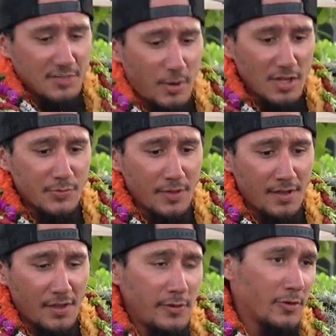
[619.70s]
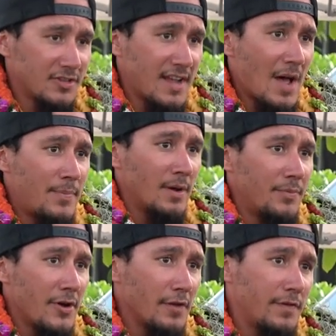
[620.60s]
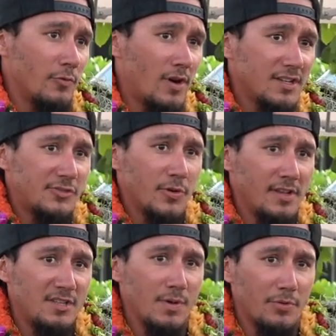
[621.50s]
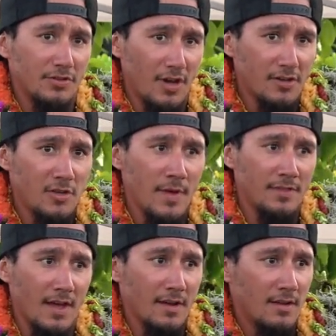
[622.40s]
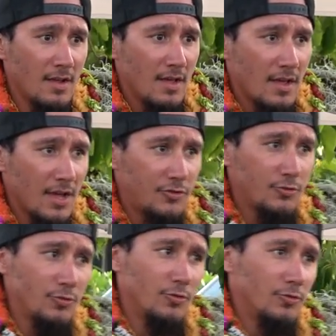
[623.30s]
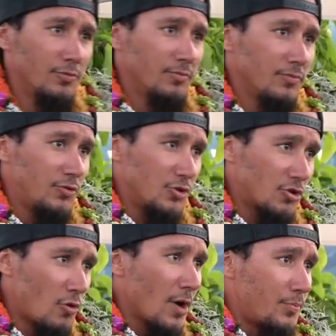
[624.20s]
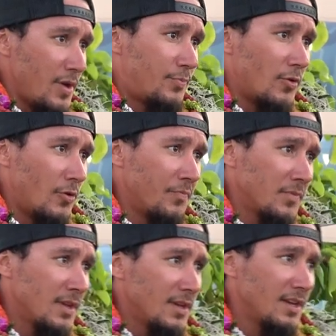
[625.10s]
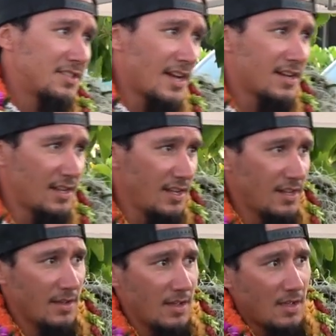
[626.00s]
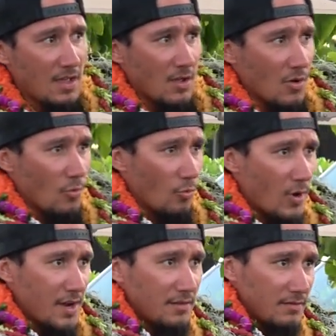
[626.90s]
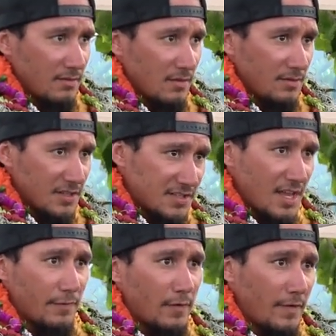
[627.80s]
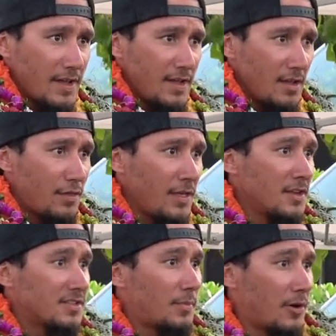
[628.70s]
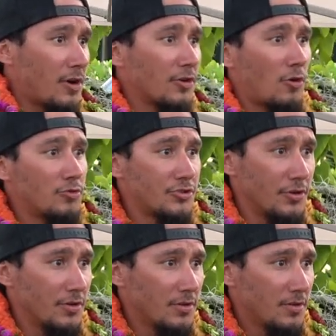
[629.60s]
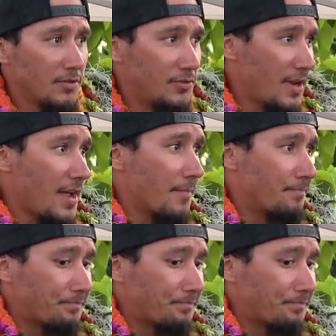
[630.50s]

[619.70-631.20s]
as possible, that nothing was going to happen up there. And if it was, to at least be able to document that and to, to show our people exactly what the state of Hawaii thinks about our culture today.